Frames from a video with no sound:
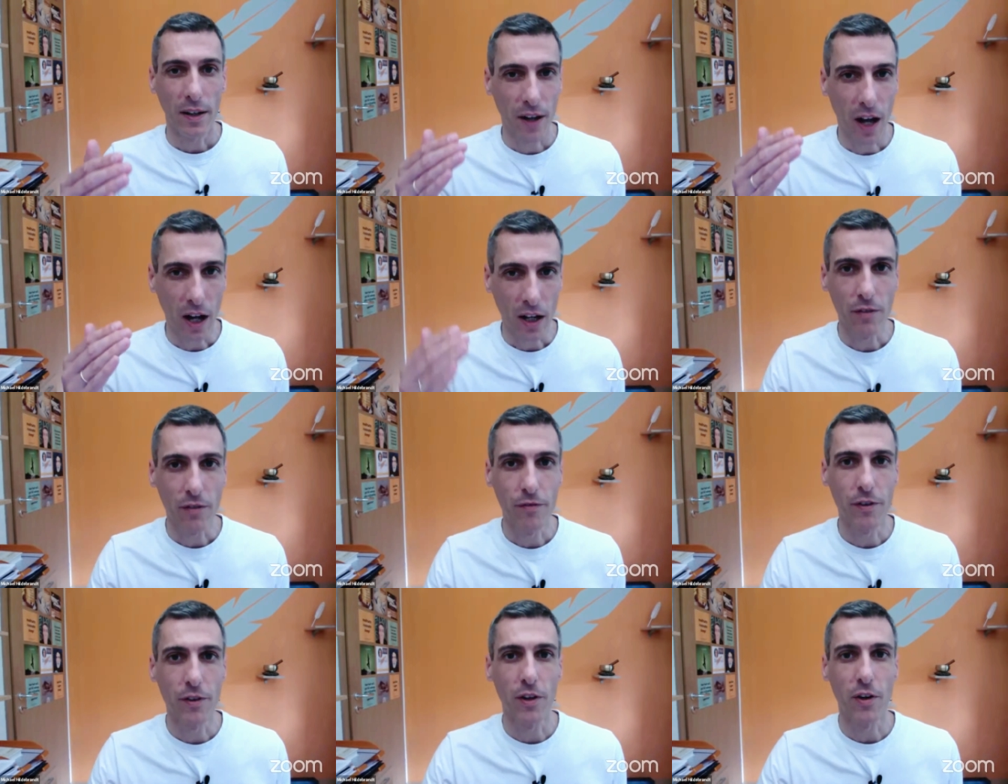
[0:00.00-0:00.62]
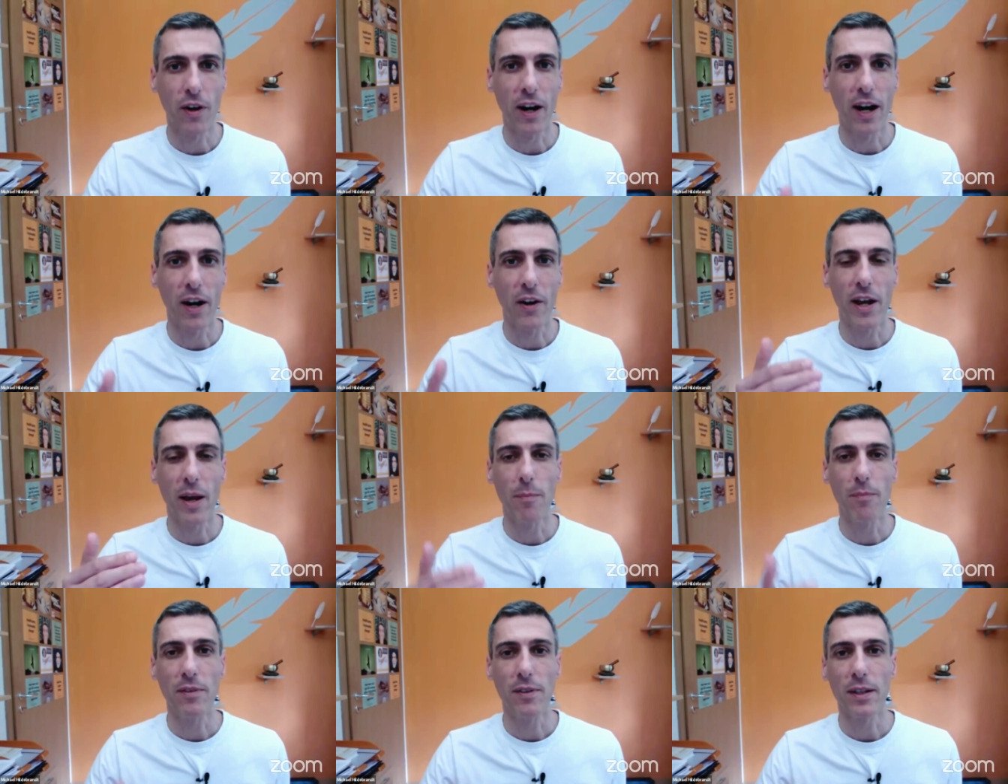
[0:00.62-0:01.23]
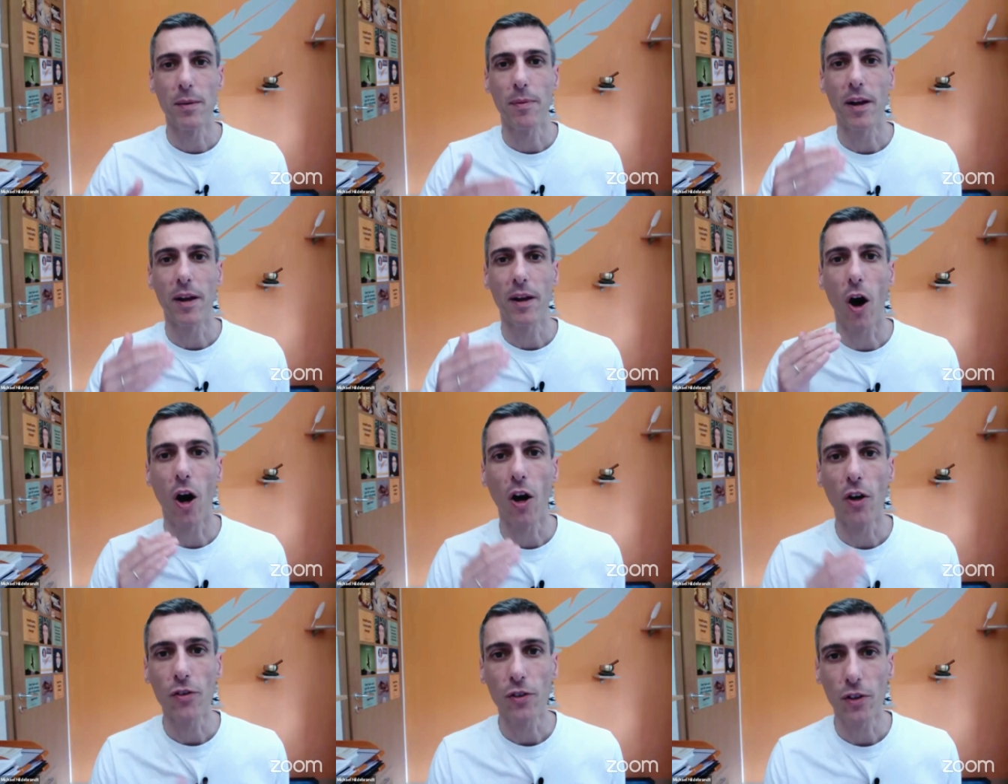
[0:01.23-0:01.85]
not good for your REM sleep, and
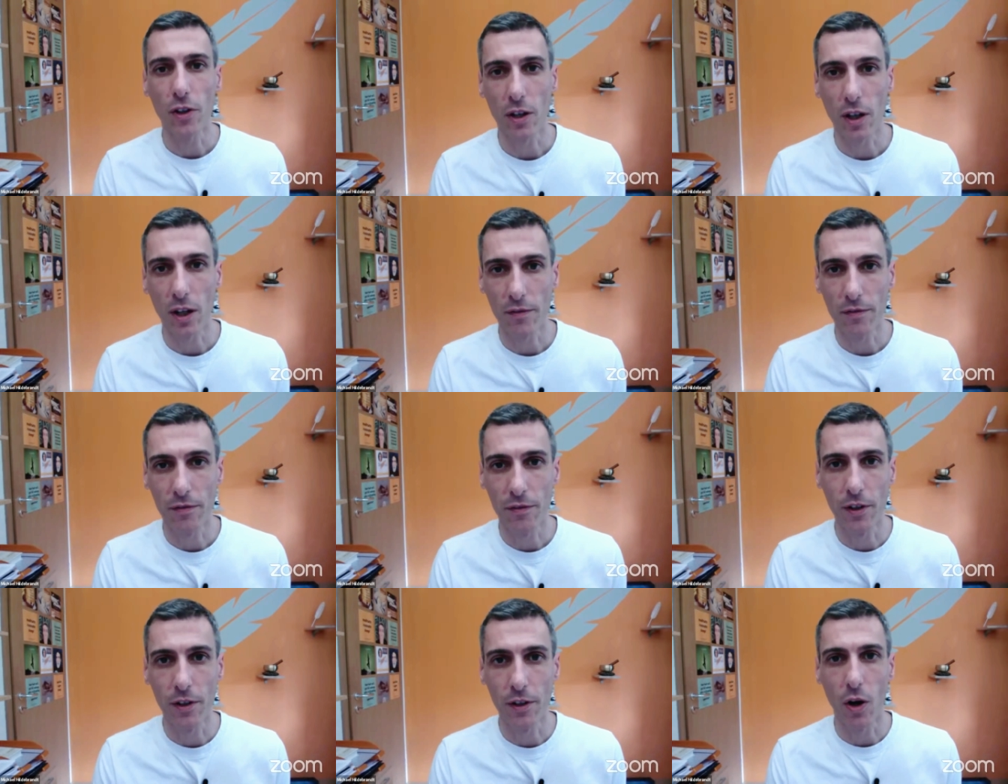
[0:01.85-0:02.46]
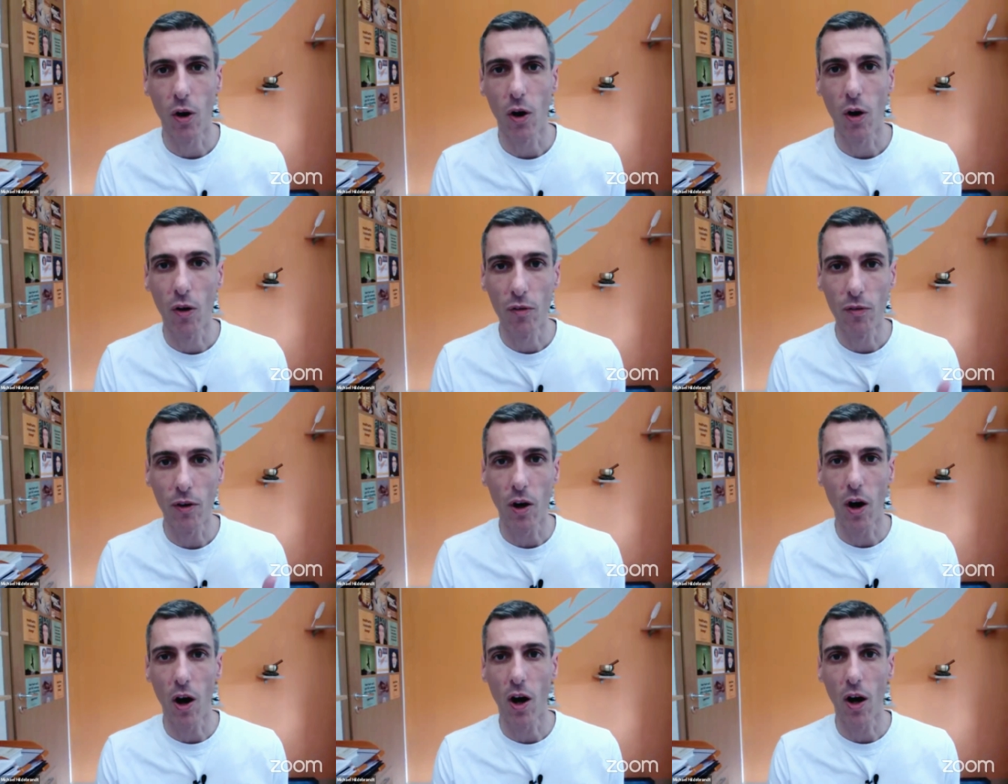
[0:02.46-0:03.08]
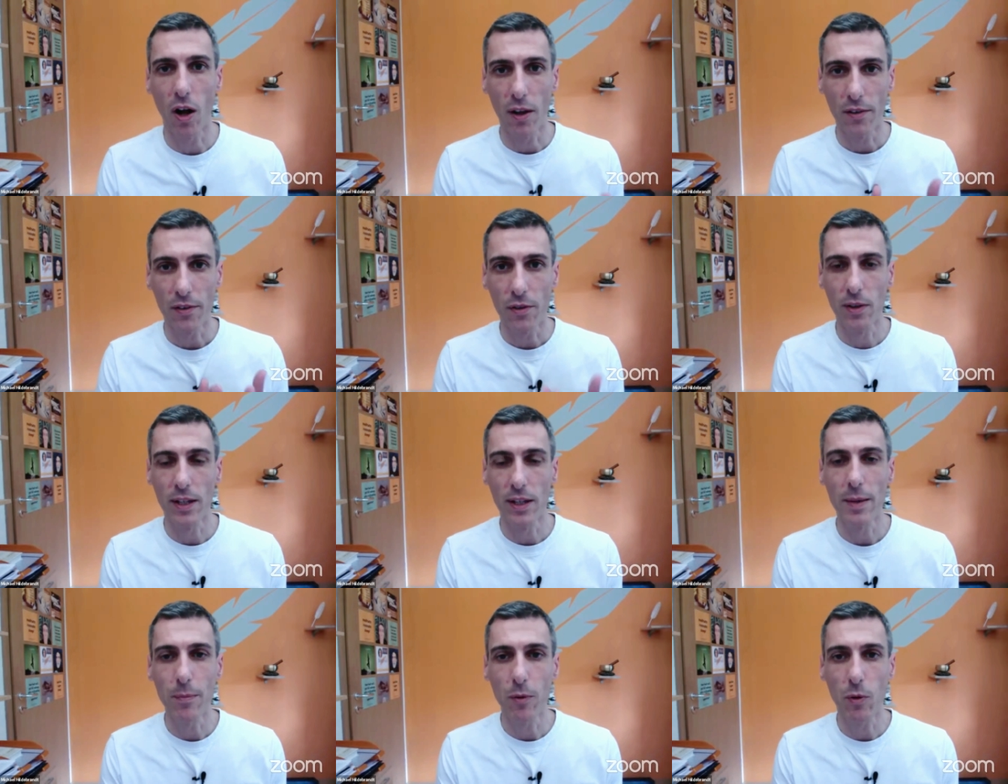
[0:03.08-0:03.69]
also not good for your overall
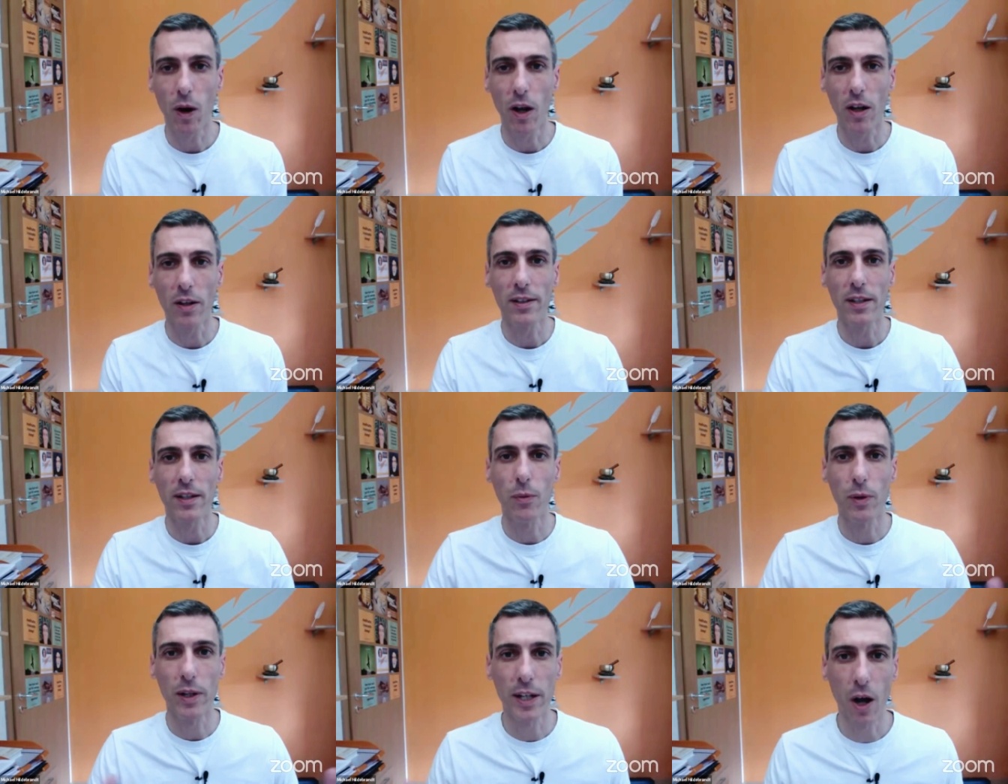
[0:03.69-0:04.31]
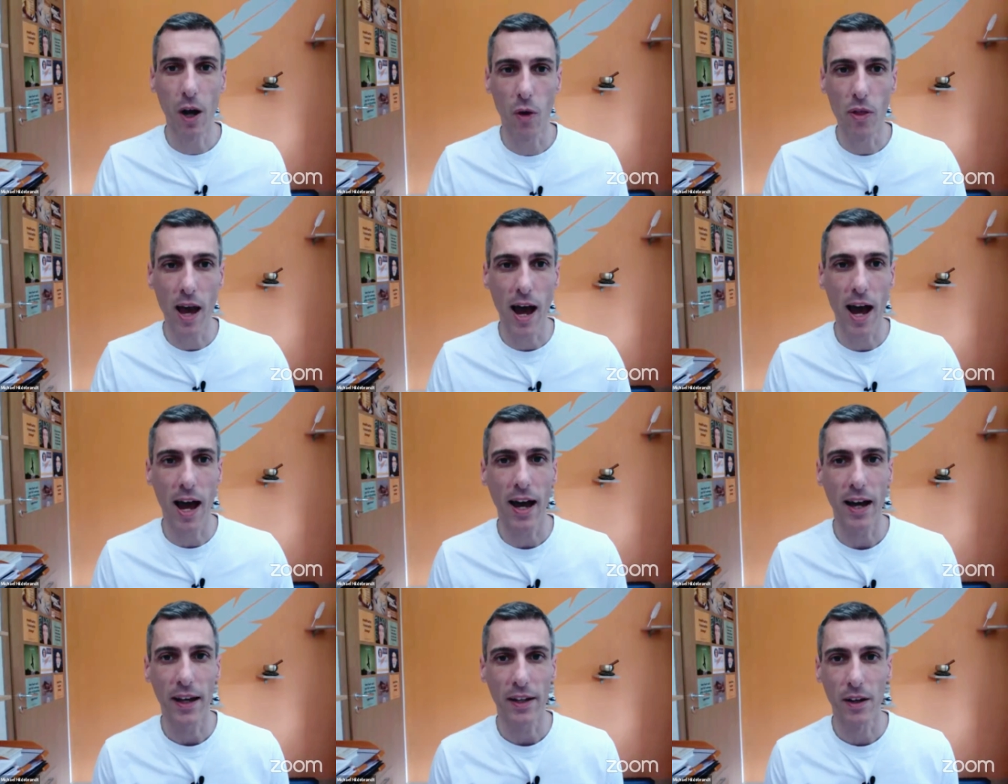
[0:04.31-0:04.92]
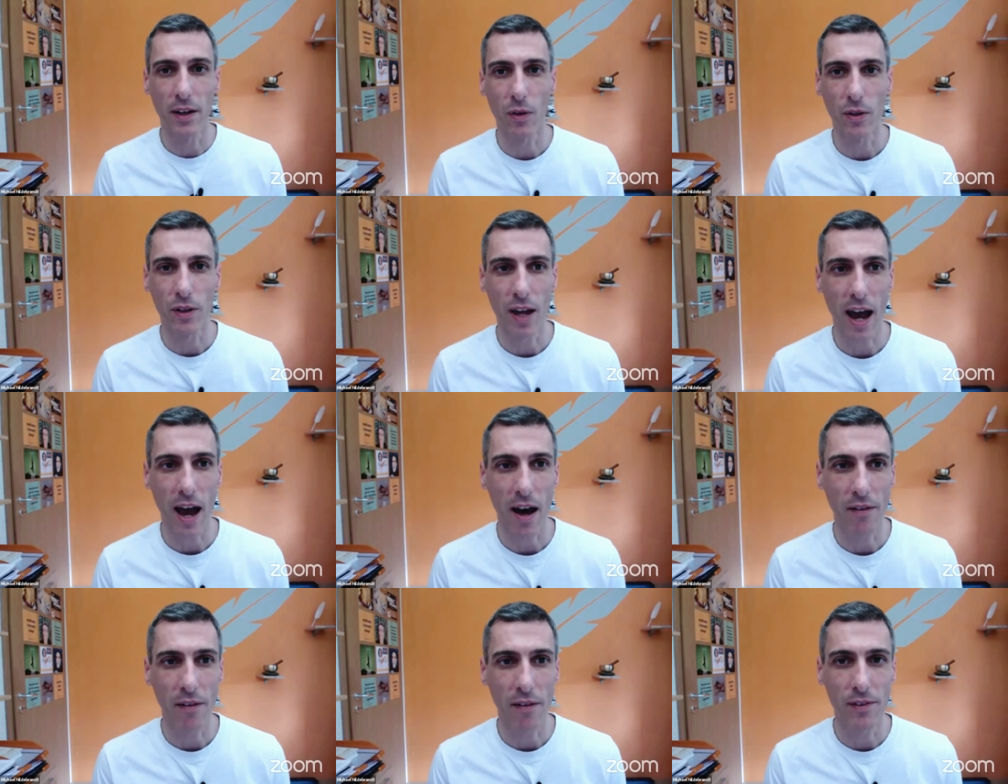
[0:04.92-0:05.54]
sleep quality. We know that. You know,
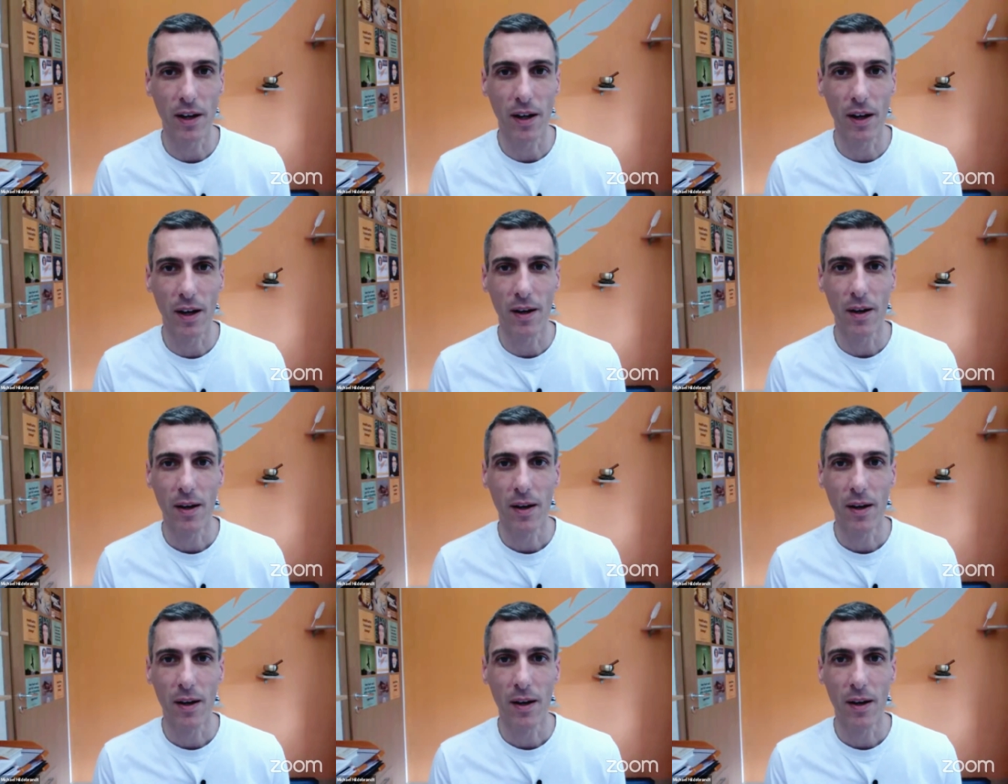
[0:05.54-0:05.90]
you have